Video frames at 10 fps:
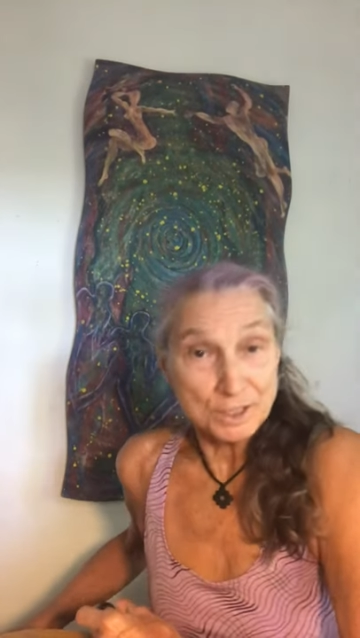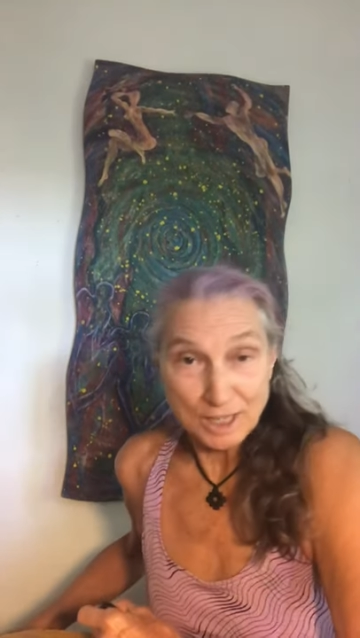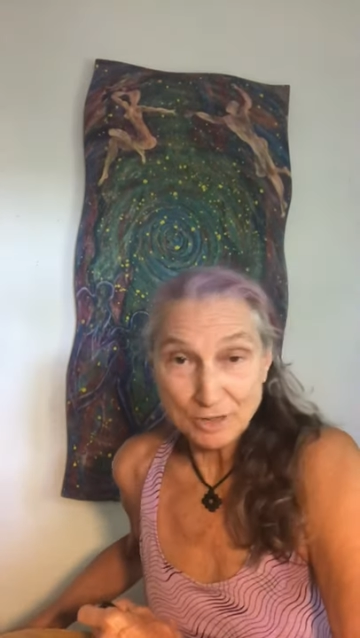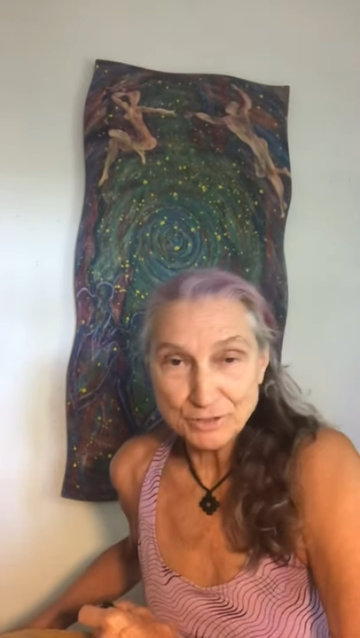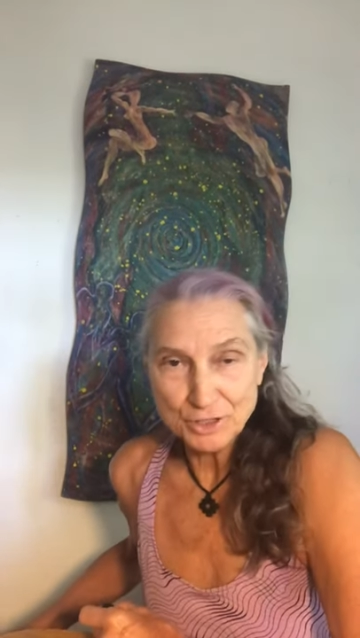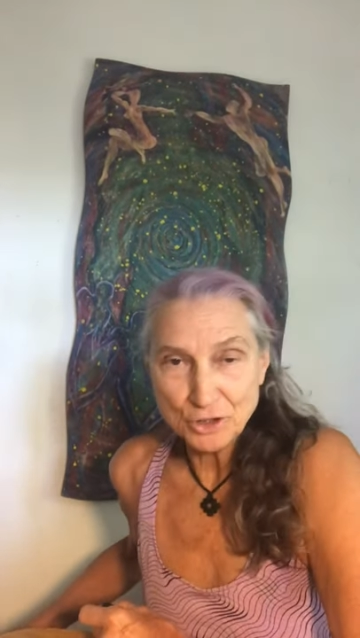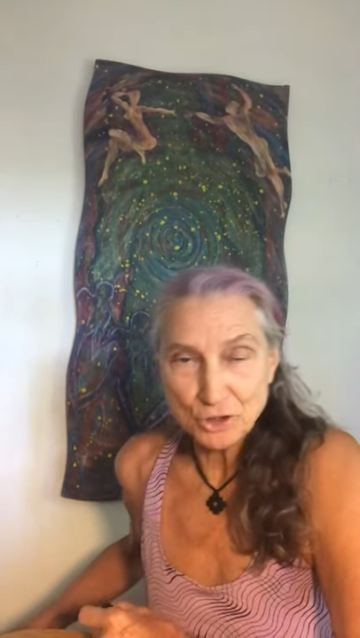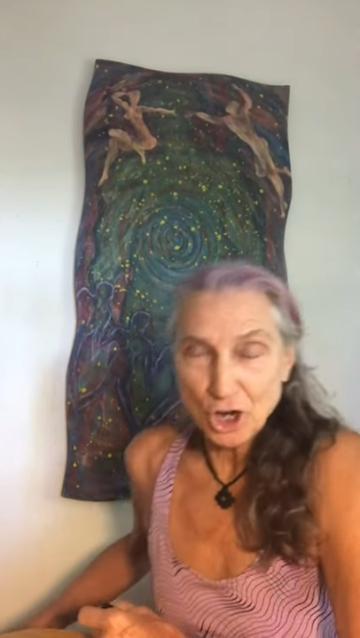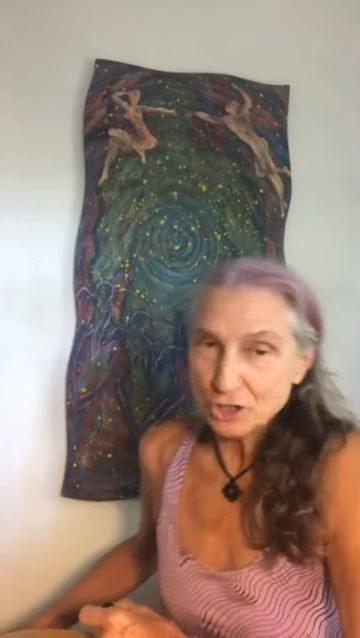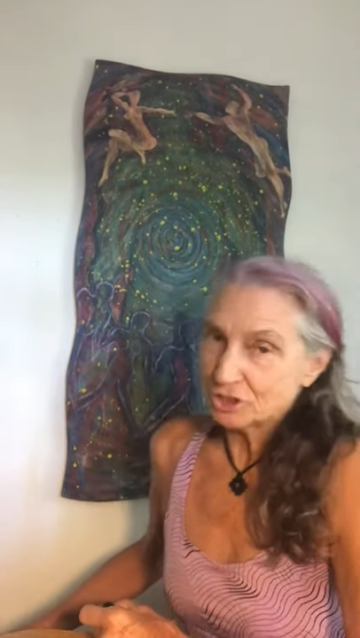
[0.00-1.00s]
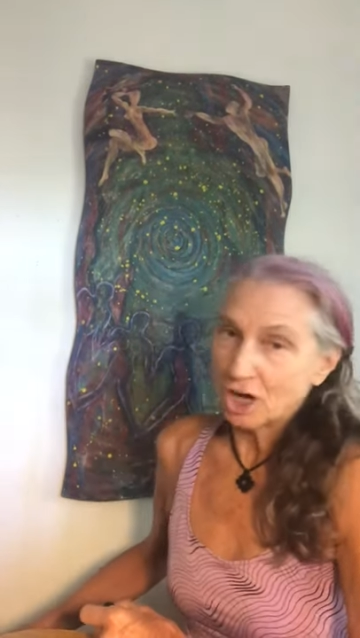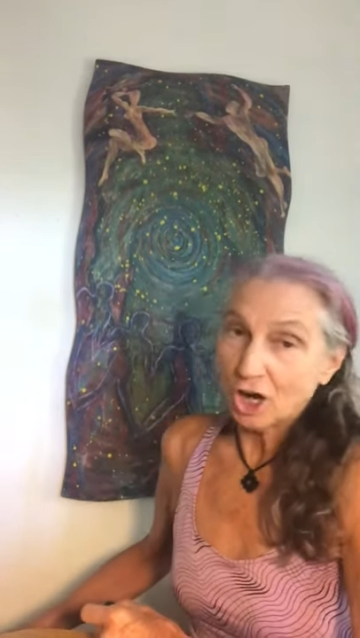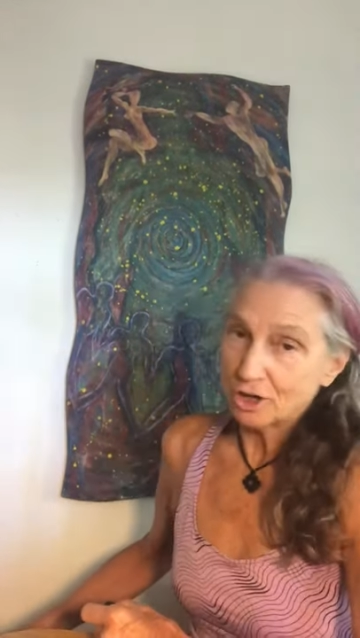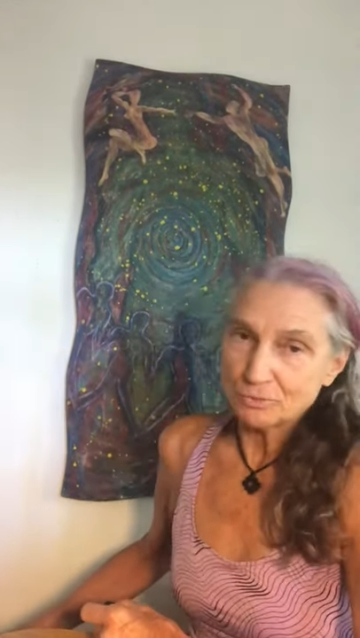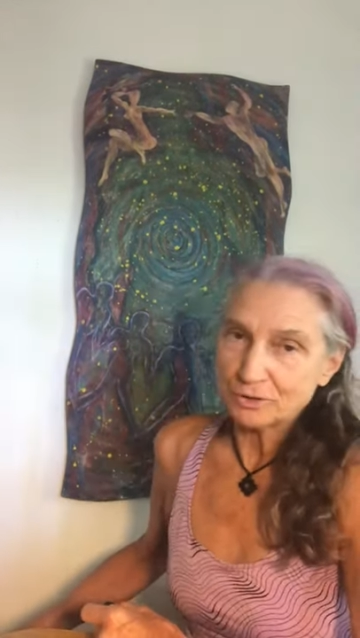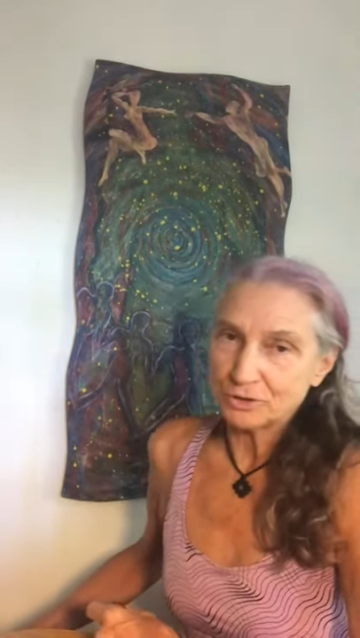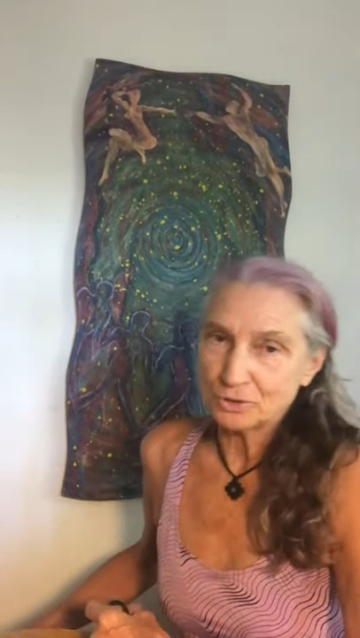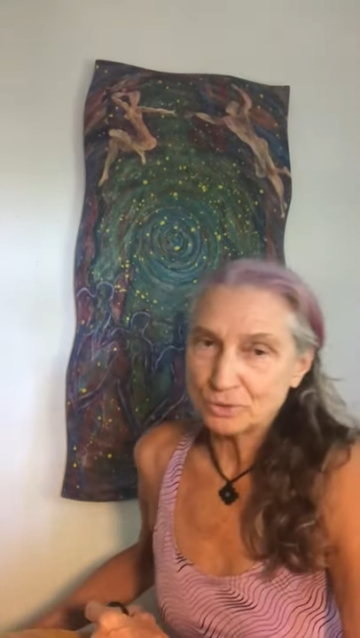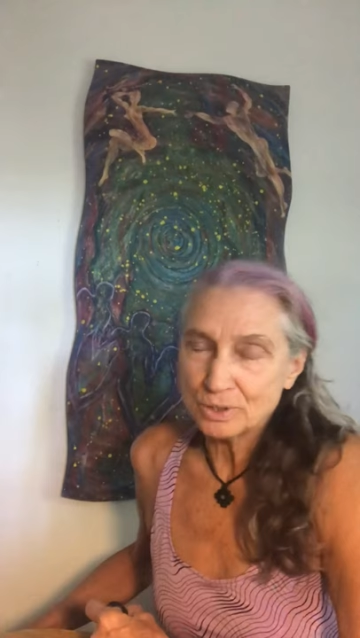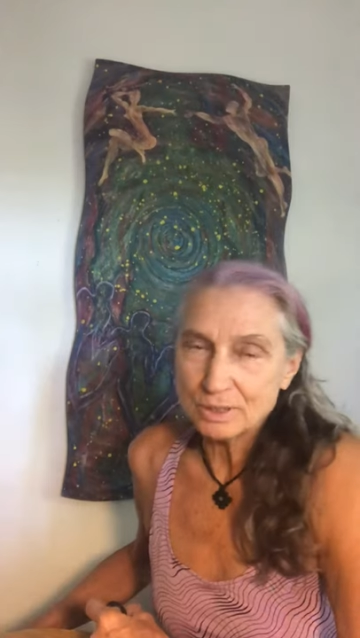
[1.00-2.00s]
to have another heart to heart with
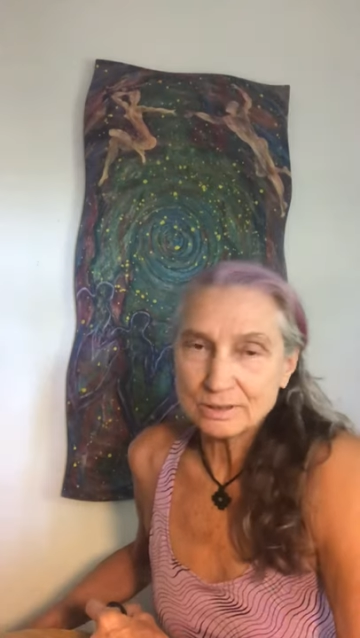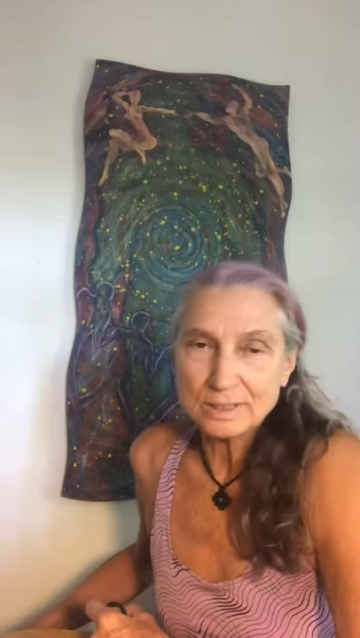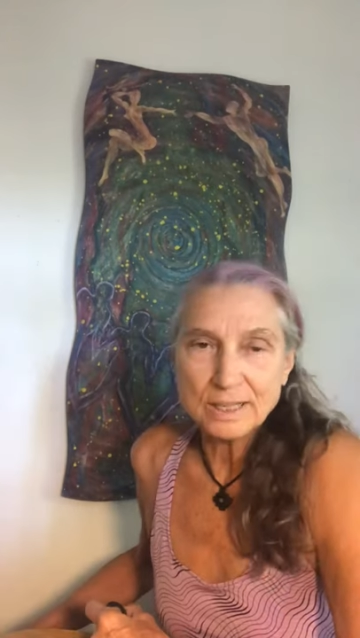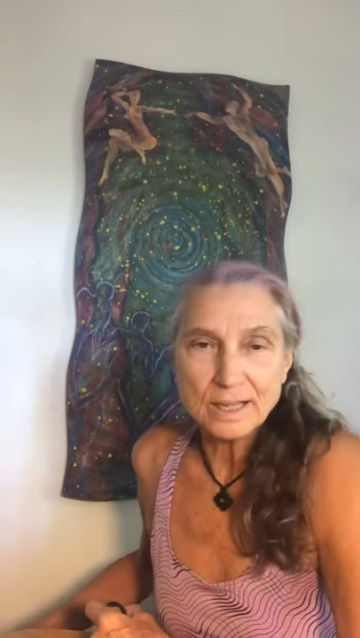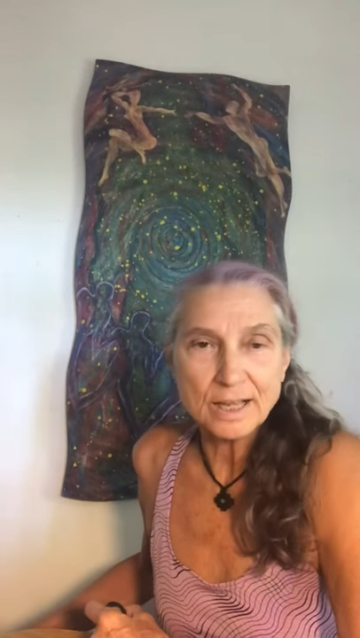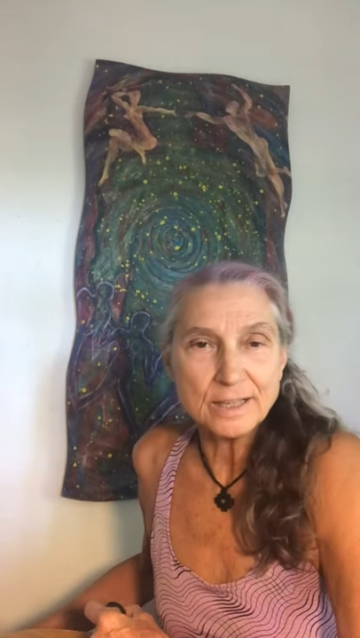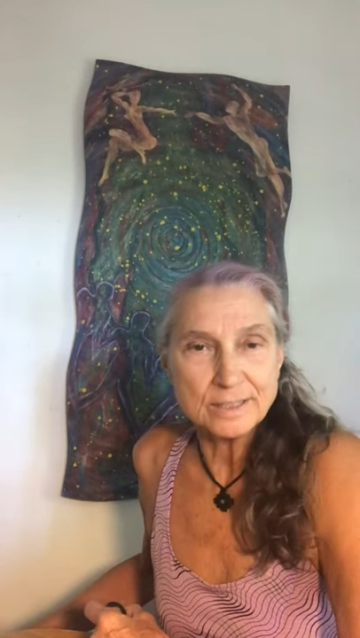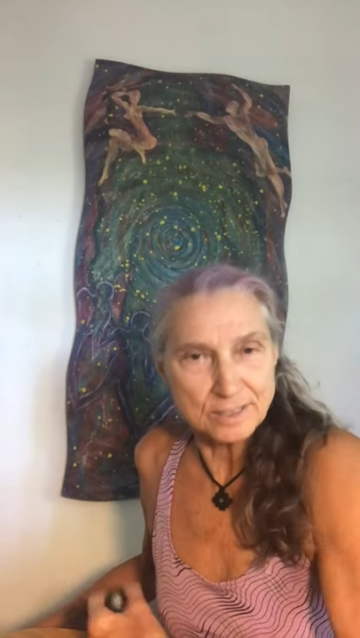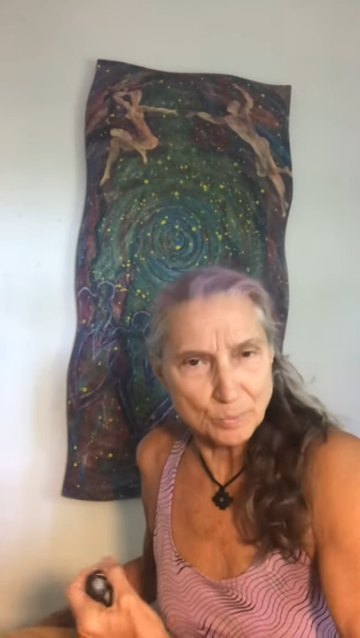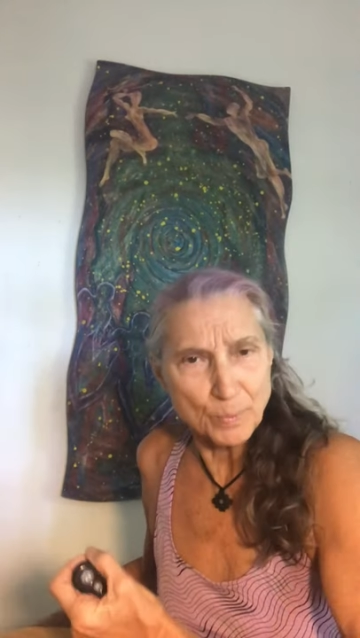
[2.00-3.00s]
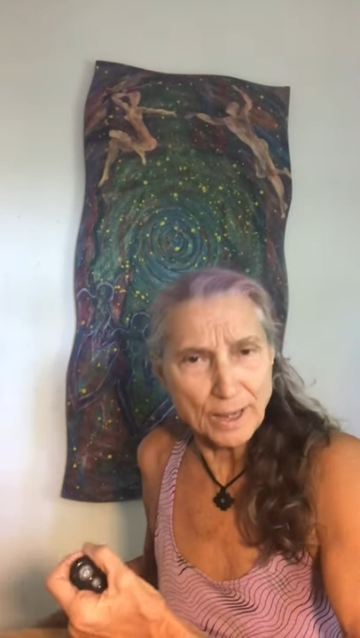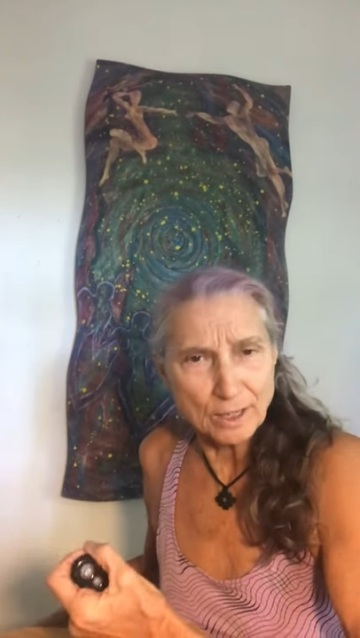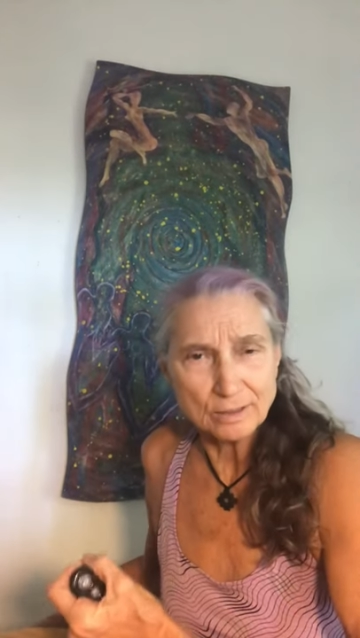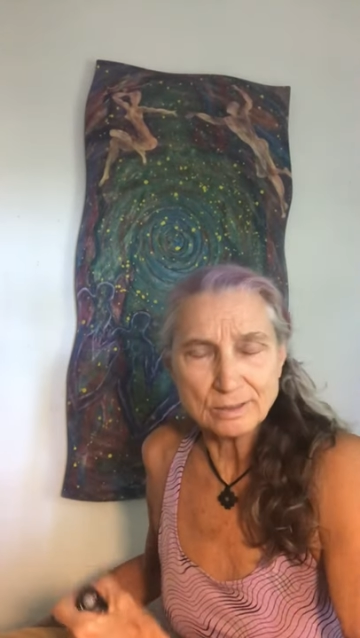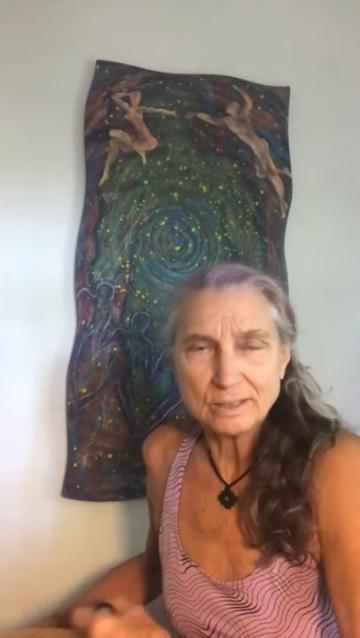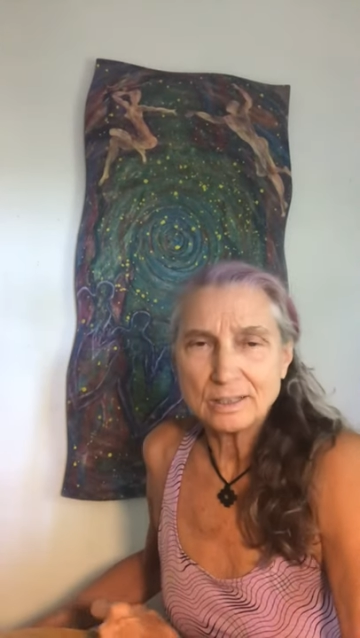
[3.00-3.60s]
you and it's about